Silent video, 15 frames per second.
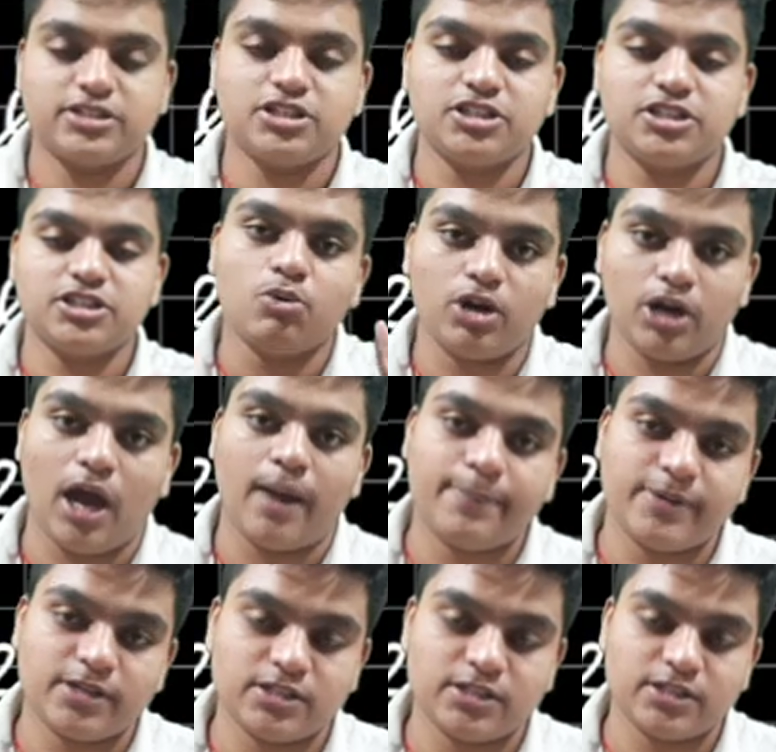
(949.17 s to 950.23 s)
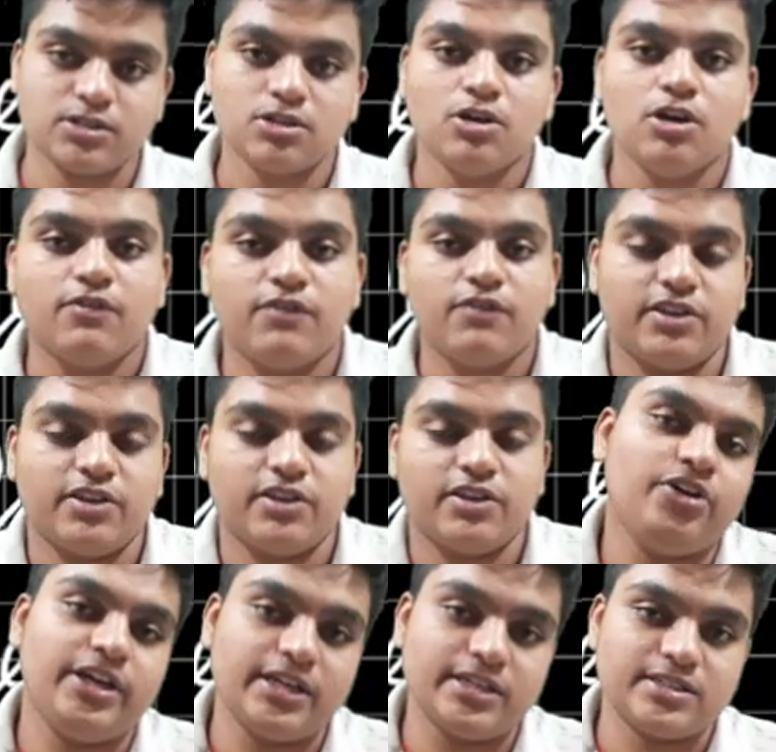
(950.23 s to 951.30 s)
when the
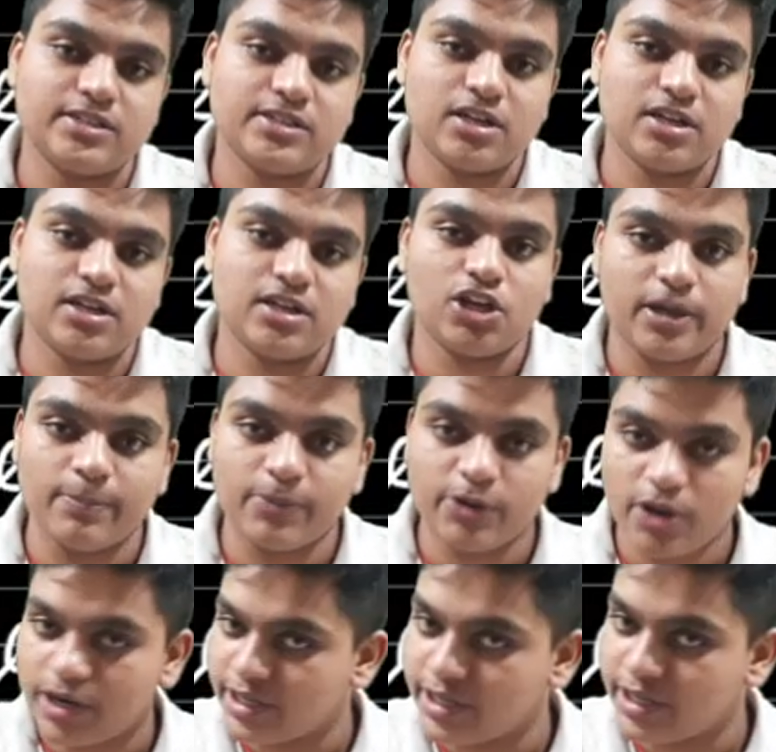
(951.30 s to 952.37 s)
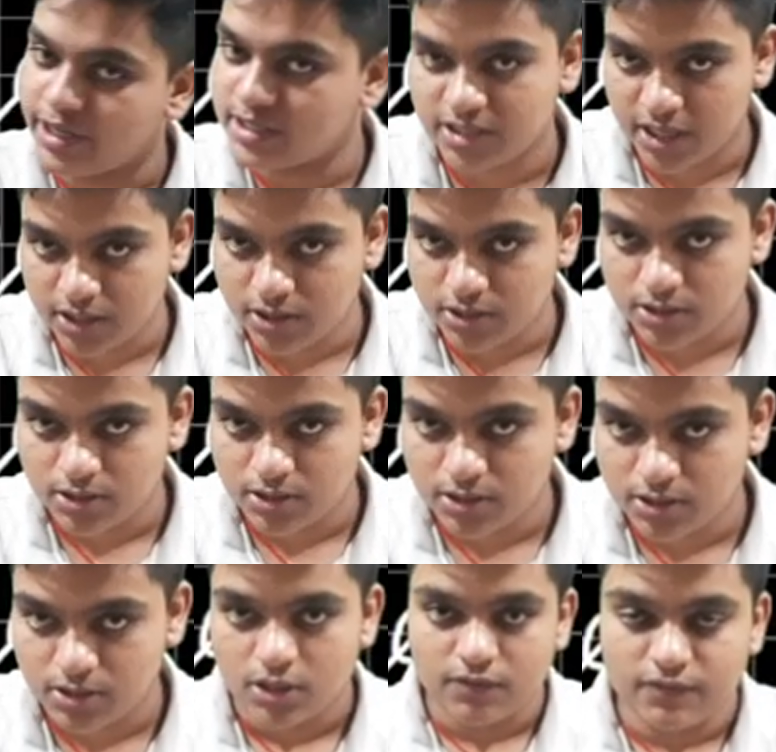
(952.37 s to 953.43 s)
fetus is in your embryonic stage,
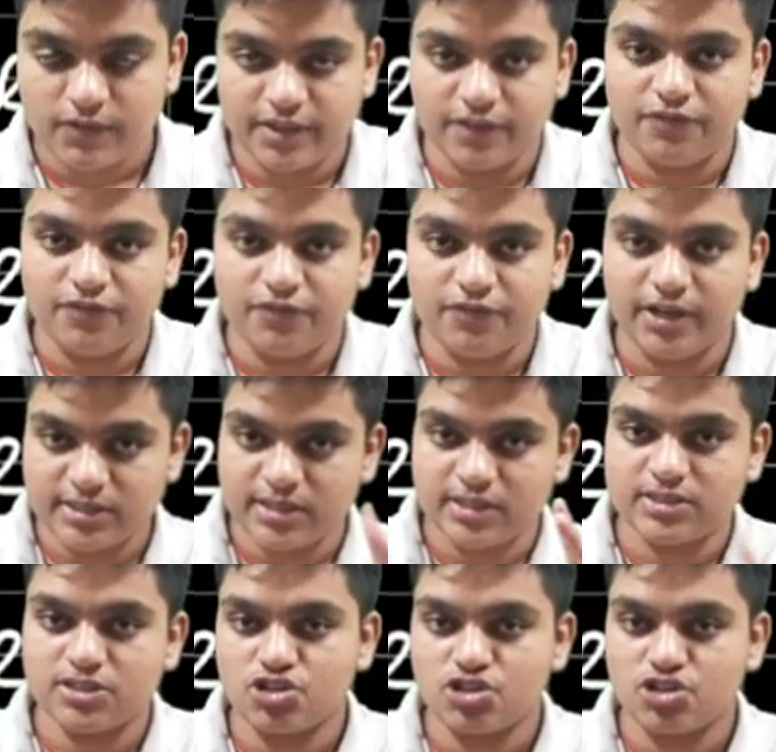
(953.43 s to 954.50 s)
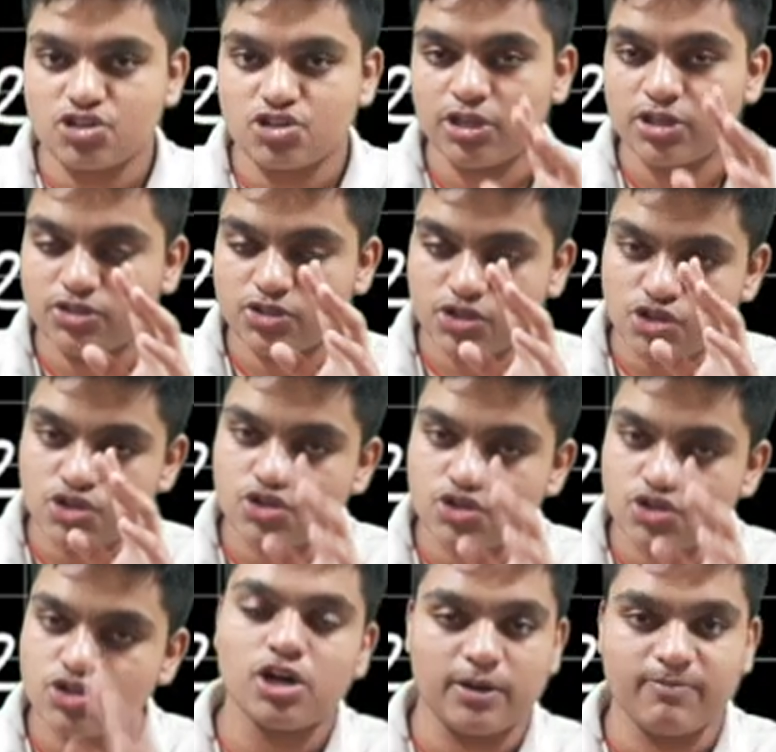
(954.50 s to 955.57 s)
when the fetus is
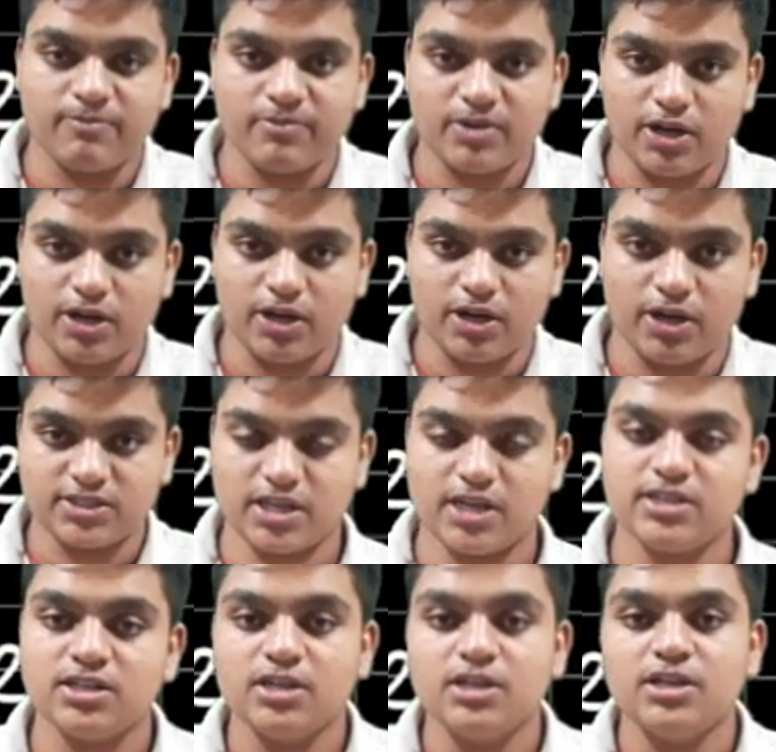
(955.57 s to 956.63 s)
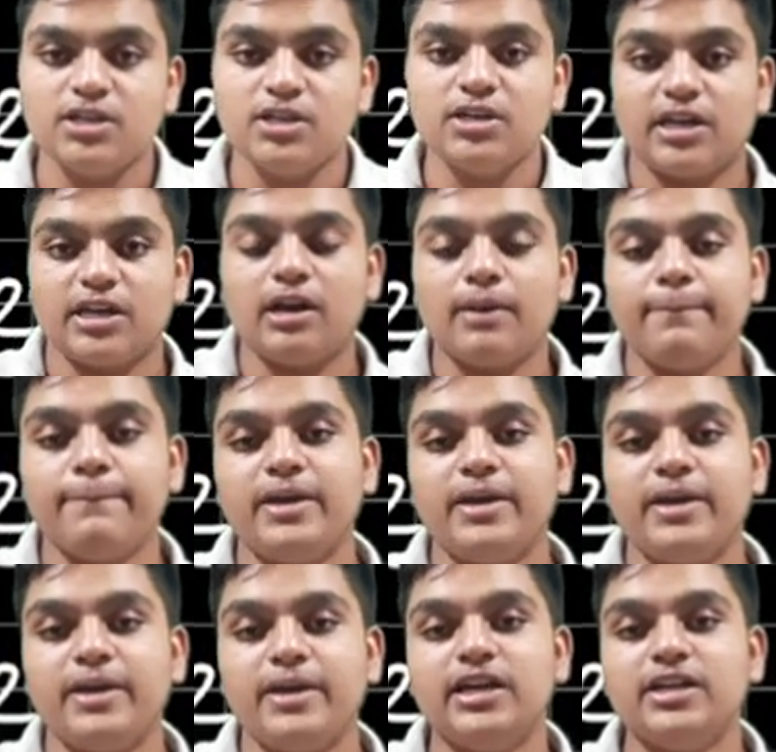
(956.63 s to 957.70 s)
in your embryonic stage, there are
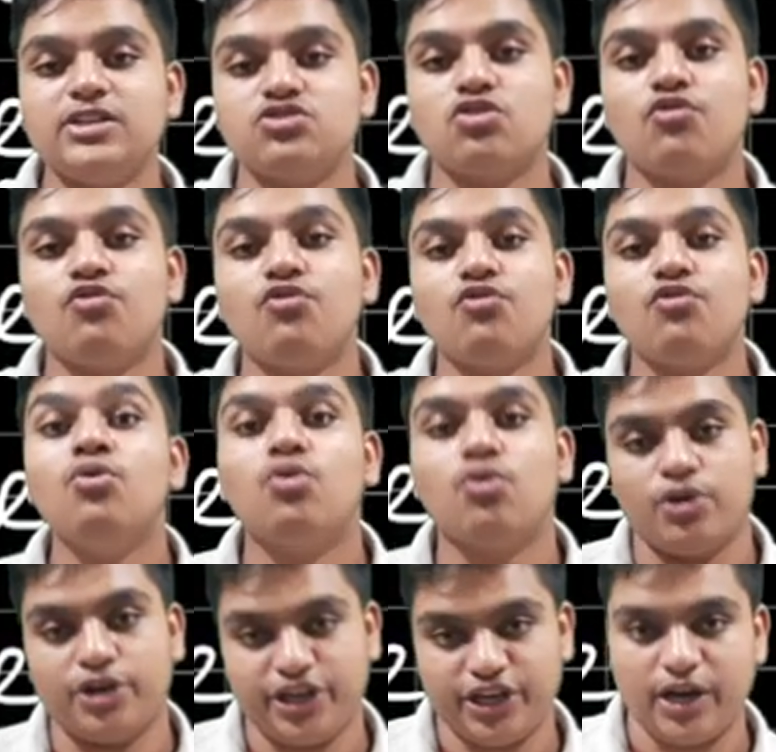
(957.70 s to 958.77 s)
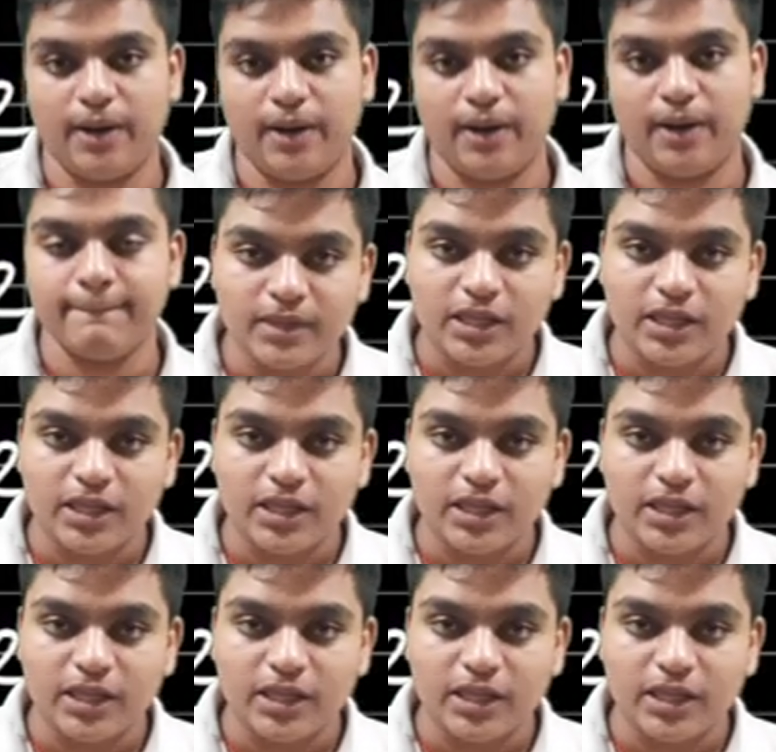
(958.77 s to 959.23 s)
millions of oogonia.